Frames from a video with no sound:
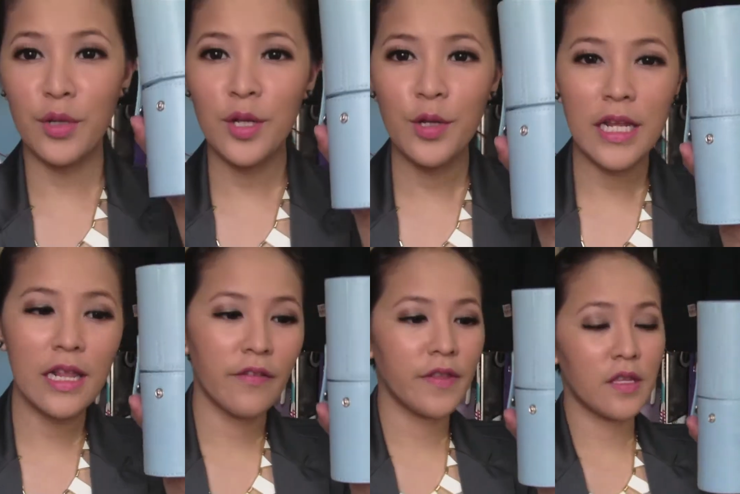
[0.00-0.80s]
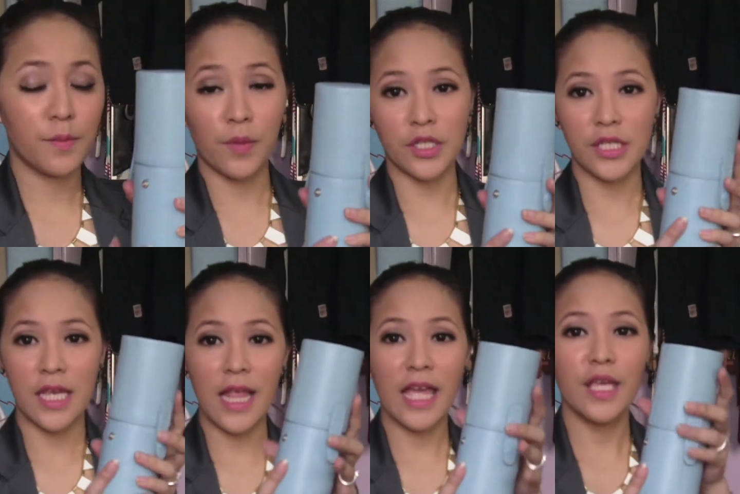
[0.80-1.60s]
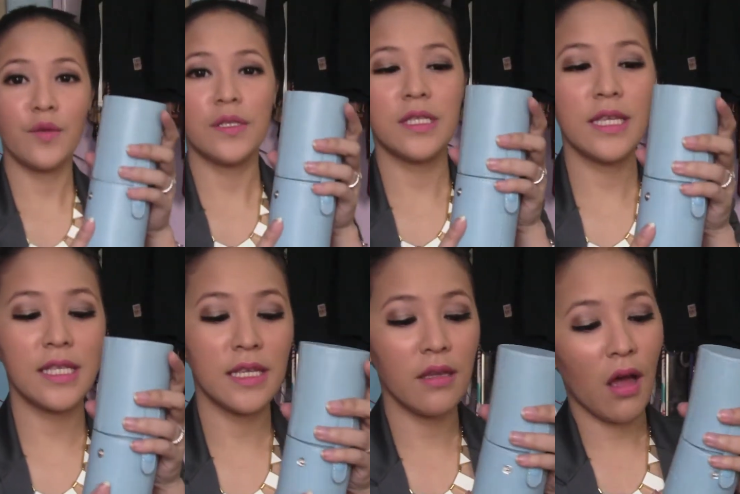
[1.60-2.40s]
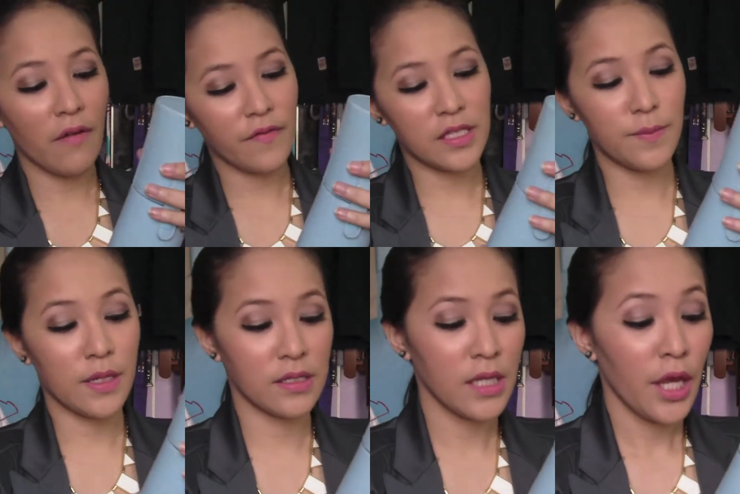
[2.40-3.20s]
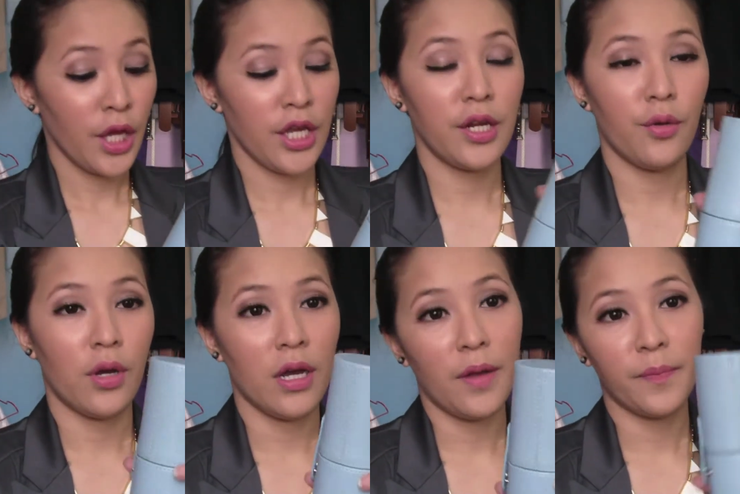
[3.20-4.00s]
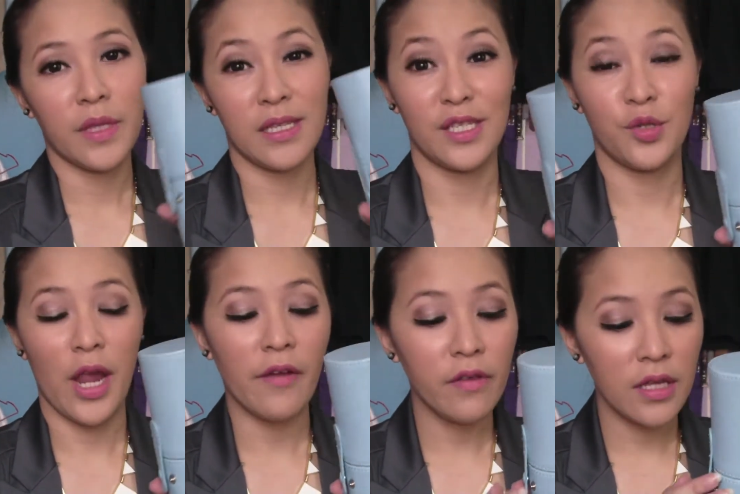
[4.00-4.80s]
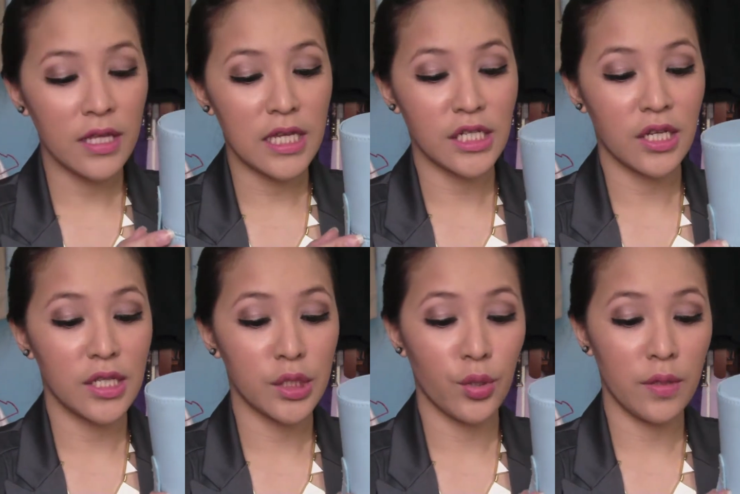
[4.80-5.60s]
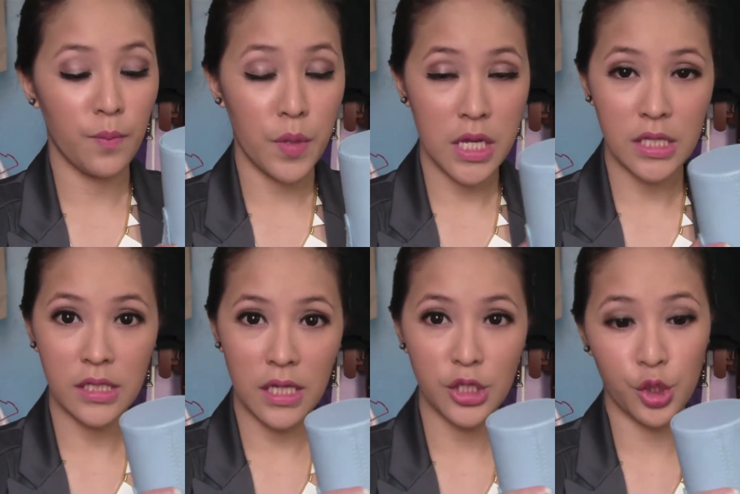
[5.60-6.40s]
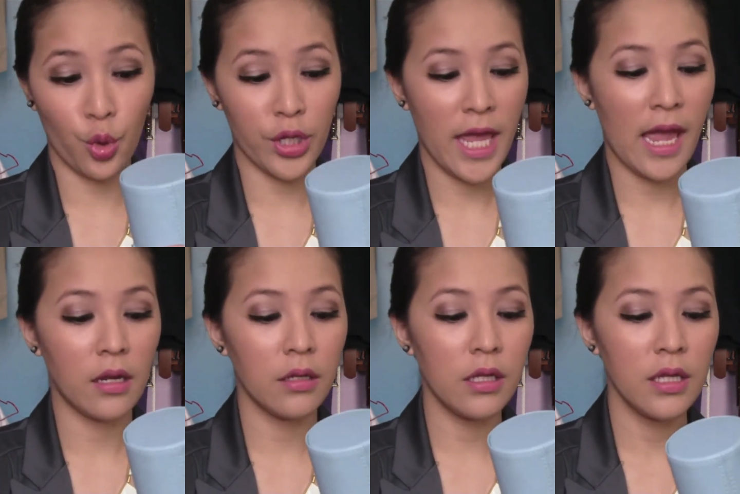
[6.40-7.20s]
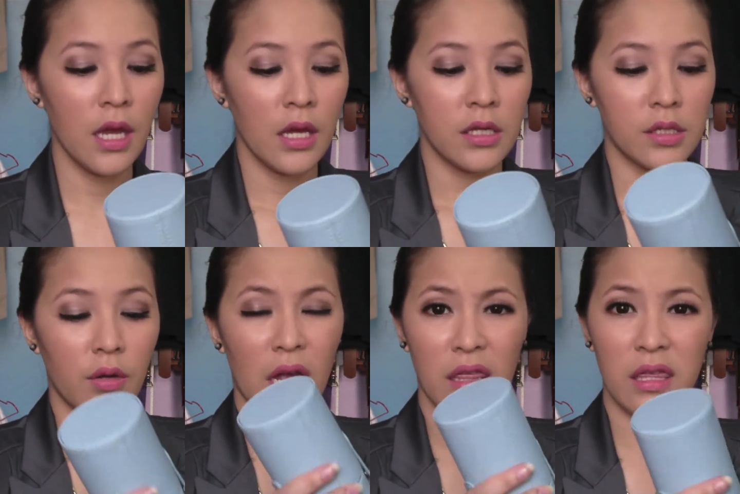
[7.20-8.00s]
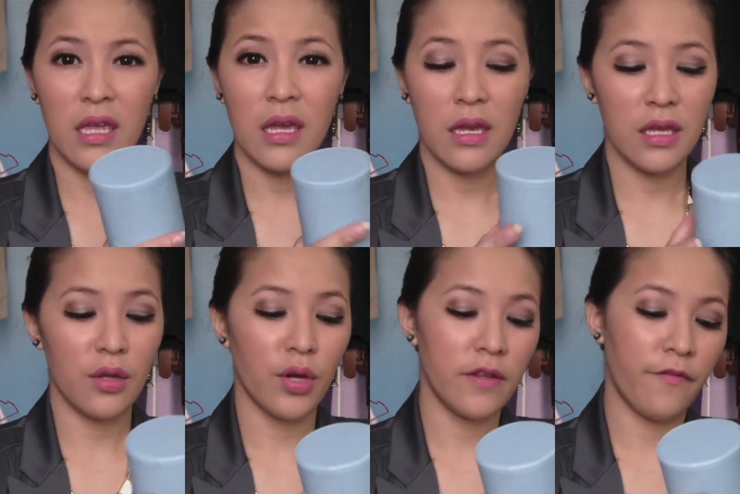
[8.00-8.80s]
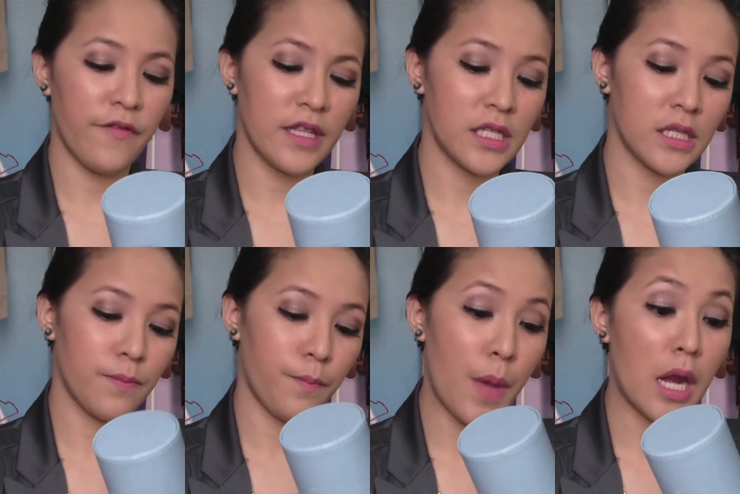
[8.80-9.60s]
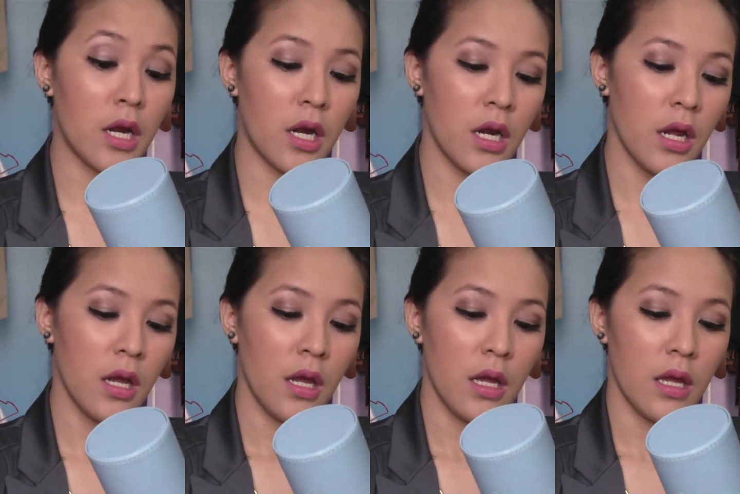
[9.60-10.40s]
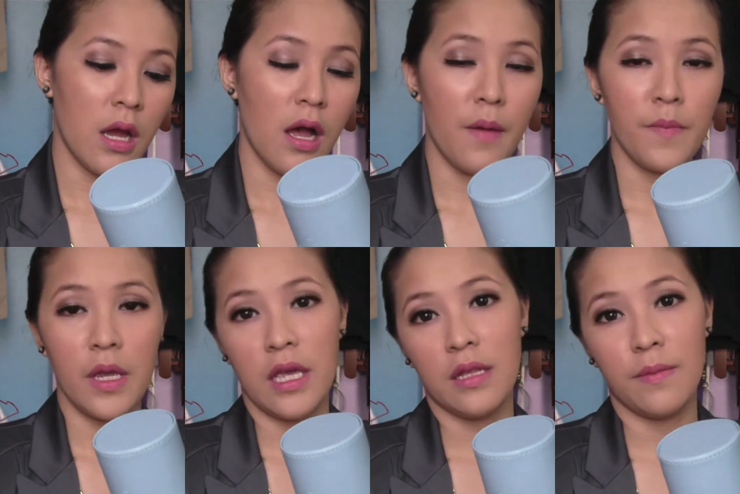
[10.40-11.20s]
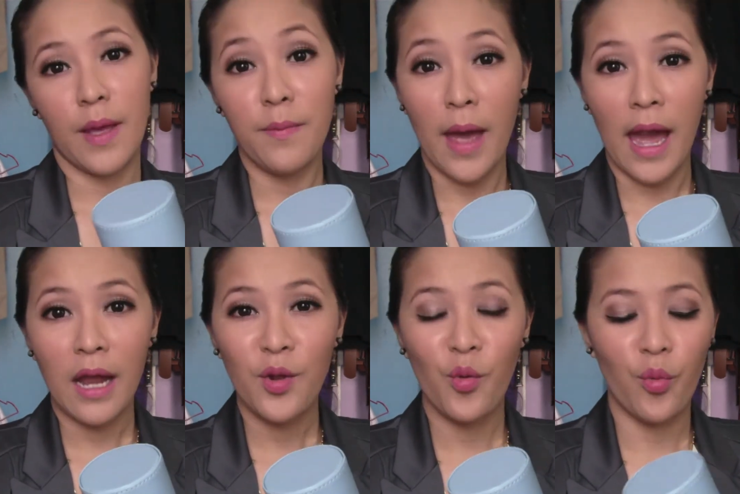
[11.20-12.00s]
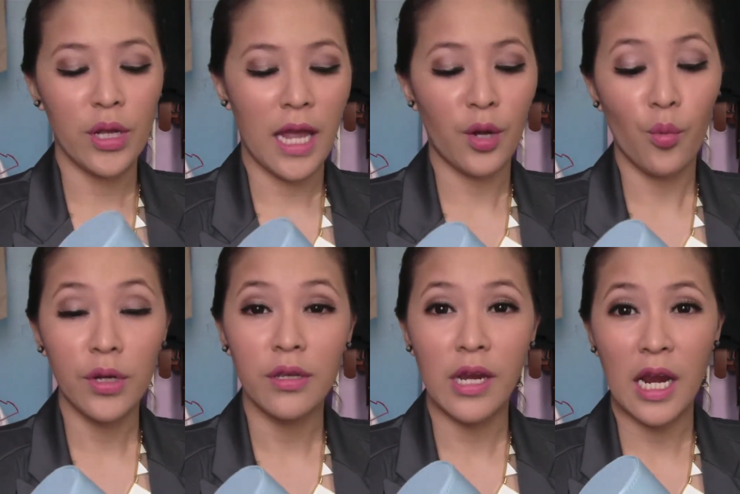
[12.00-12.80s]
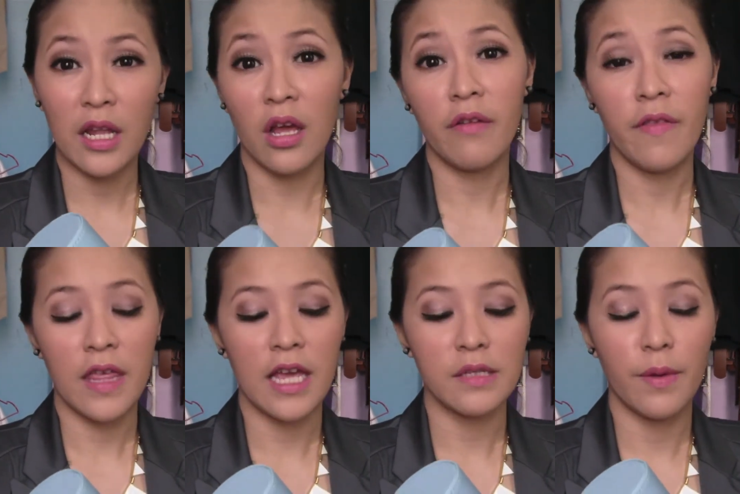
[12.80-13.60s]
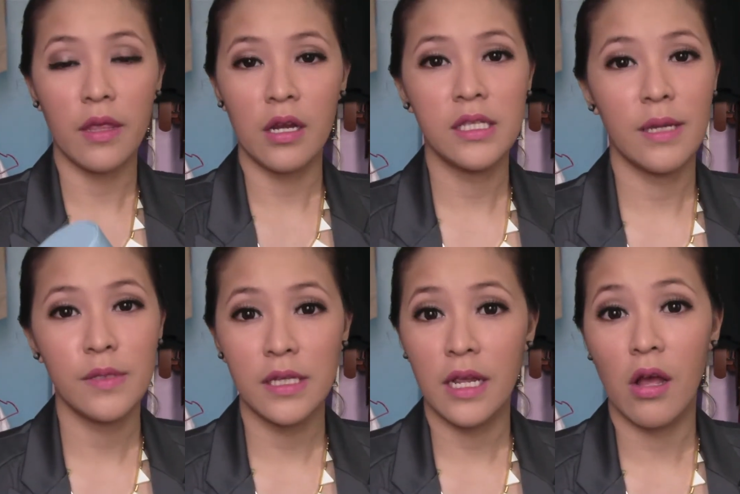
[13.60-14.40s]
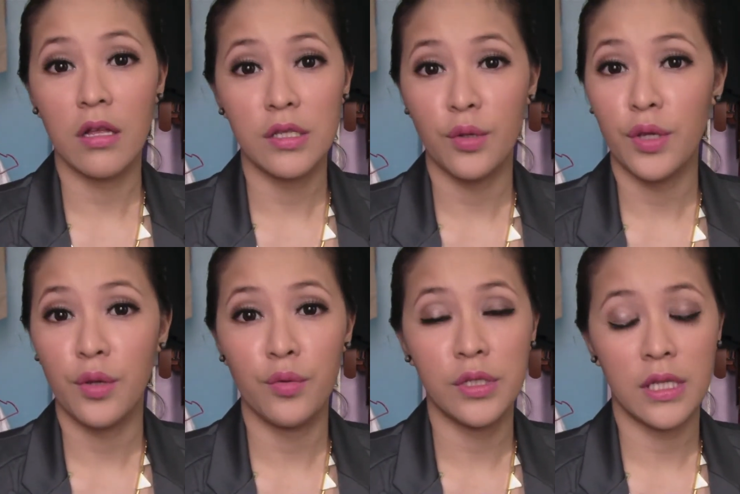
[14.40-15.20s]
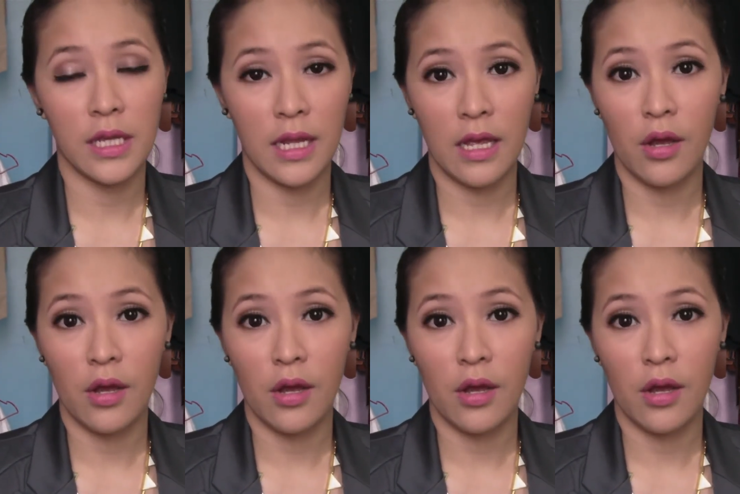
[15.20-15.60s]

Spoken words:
really love this brush set. I use this in the office because, you know, this is travel edition, so it means it's short handled. So I think, you know, it fits better in my bag when I don't want to carry a lot of things. But there are times that I also use, and